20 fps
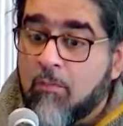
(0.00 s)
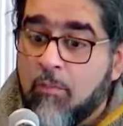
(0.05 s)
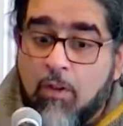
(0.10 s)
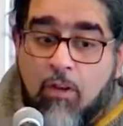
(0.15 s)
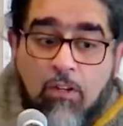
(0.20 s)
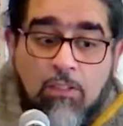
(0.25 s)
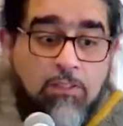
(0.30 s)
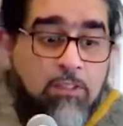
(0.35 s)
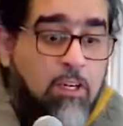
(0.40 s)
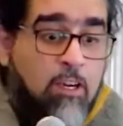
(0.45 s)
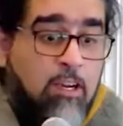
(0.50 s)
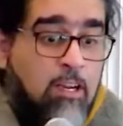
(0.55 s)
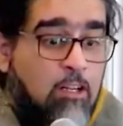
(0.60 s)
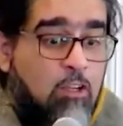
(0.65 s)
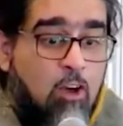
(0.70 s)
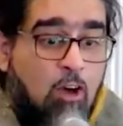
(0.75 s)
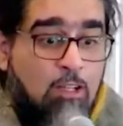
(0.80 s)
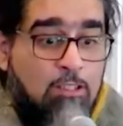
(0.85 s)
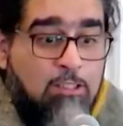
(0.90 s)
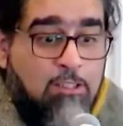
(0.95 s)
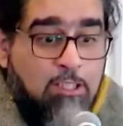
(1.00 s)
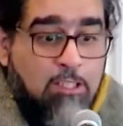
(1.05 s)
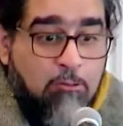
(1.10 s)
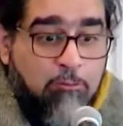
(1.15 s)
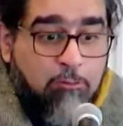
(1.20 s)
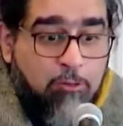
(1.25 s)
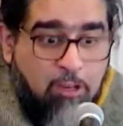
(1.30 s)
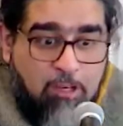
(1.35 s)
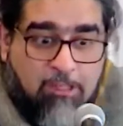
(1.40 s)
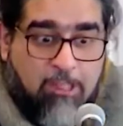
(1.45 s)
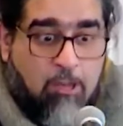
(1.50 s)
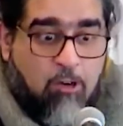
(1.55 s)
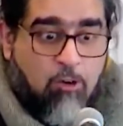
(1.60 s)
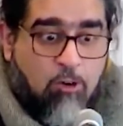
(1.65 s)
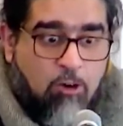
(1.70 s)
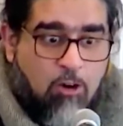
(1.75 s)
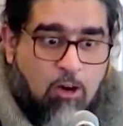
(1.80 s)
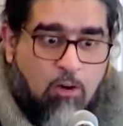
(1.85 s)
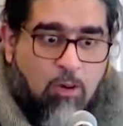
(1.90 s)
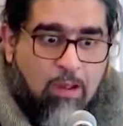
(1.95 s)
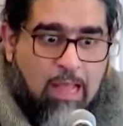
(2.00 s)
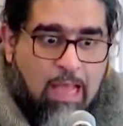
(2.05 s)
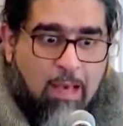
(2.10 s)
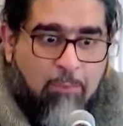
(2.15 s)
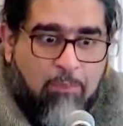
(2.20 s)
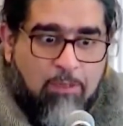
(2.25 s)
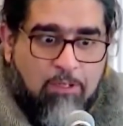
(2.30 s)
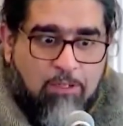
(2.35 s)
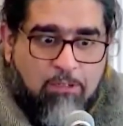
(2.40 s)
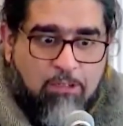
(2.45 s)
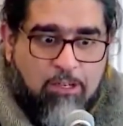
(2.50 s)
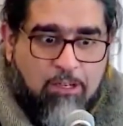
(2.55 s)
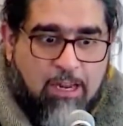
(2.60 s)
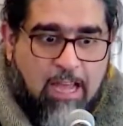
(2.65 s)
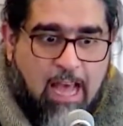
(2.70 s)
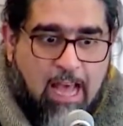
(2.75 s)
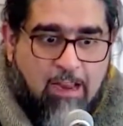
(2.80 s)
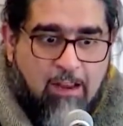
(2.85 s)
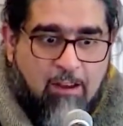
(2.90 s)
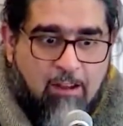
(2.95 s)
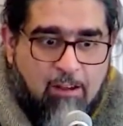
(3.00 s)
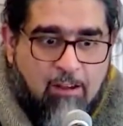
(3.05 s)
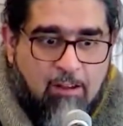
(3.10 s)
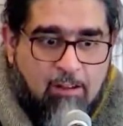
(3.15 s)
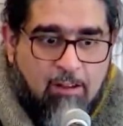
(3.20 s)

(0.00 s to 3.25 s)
because they're in constant fear. They don't know what happened to their dad.